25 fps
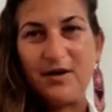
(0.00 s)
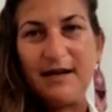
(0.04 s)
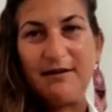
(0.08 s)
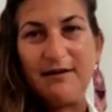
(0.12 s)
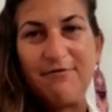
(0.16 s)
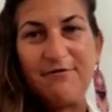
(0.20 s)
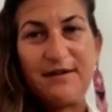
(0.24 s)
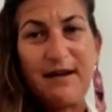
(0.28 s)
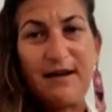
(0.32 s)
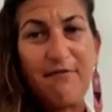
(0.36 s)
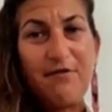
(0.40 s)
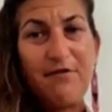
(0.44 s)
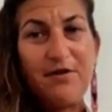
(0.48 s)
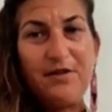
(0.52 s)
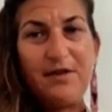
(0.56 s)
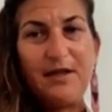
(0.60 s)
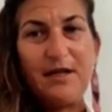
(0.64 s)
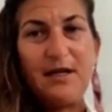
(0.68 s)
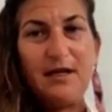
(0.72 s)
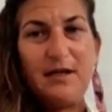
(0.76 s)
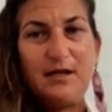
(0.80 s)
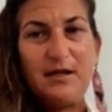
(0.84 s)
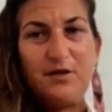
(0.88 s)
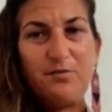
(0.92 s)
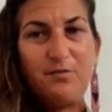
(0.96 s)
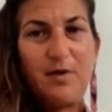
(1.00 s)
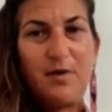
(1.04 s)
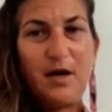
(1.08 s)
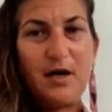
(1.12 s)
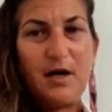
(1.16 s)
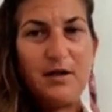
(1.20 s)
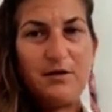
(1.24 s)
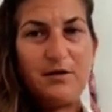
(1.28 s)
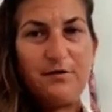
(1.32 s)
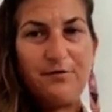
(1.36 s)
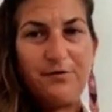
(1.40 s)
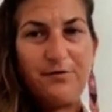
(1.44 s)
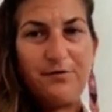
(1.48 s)
If everything is
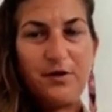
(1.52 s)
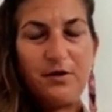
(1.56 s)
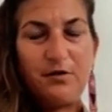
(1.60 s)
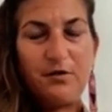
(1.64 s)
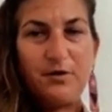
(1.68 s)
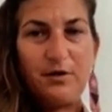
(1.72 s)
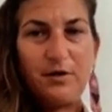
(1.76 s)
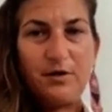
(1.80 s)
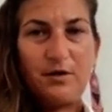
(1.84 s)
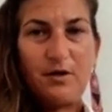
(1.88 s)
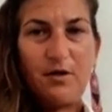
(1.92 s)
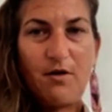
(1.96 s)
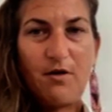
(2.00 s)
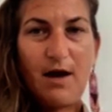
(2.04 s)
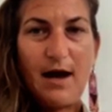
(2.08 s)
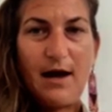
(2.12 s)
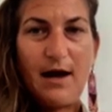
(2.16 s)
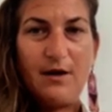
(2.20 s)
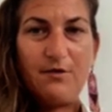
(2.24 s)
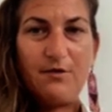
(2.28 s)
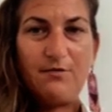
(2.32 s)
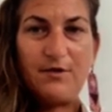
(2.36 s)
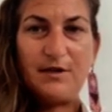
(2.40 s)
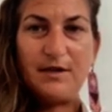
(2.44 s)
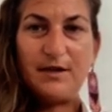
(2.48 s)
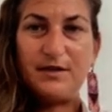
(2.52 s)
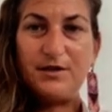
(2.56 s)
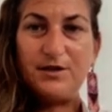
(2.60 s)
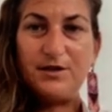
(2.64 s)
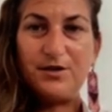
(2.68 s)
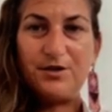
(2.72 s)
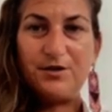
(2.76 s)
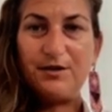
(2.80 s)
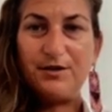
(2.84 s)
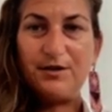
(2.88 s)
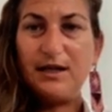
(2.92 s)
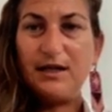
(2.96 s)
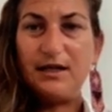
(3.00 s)
part of you, you know how you want to
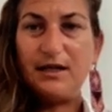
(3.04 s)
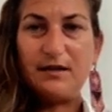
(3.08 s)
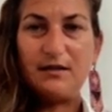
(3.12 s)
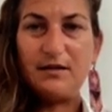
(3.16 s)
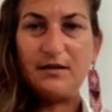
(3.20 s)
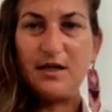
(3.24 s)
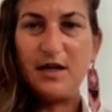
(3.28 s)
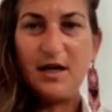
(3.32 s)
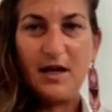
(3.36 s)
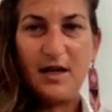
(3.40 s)
treat